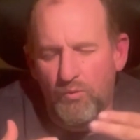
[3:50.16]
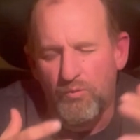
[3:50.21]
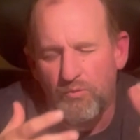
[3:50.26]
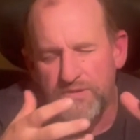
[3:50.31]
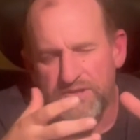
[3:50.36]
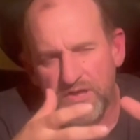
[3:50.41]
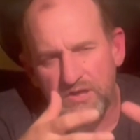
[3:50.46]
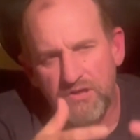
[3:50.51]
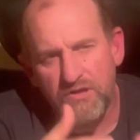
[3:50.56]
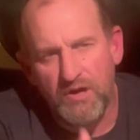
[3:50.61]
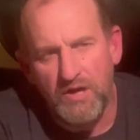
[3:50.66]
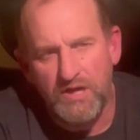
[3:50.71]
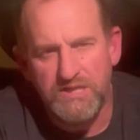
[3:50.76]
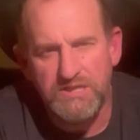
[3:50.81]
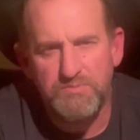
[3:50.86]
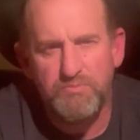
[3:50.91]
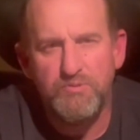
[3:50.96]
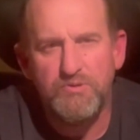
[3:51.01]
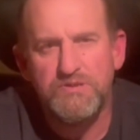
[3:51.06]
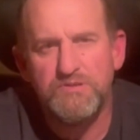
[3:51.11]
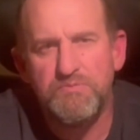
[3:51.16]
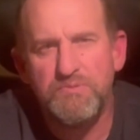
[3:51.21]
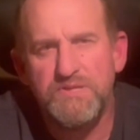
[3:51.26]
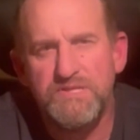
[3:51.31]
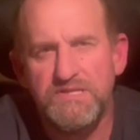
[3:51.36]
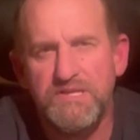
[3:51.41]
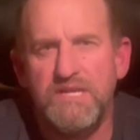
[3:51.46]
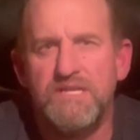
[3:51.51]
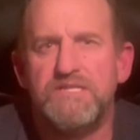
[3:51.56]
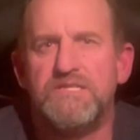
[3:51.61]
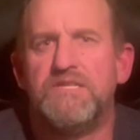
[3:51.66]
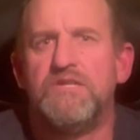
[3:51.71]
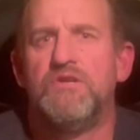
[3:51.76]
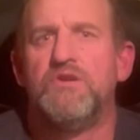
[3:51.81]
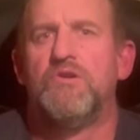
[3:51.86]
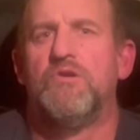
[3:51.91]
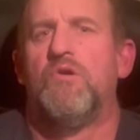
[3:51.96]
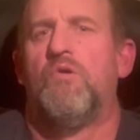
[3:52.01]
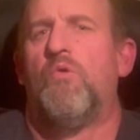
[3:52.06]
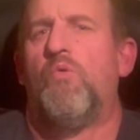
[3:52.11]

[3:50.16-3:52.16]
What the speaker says: the Gospels present here,